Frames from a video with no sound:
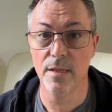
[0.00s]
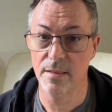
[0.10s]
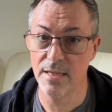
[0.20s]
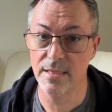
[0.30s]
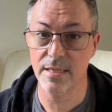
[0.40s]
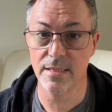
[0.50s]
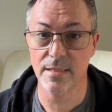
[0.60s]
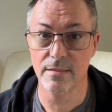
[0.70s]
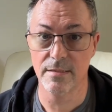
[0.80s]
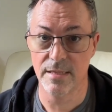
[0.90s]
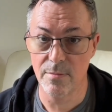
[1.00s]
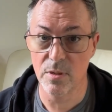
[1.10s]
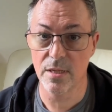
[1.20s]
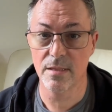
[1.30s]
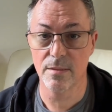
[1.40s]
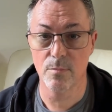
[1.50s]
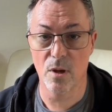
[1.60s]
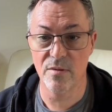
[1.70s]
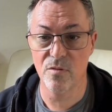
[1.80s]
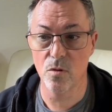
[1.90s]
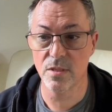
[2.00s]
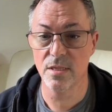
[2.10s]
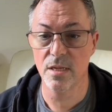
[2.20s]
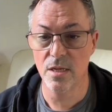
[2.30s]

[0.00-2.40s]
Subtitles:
this is Nimlik, mind force.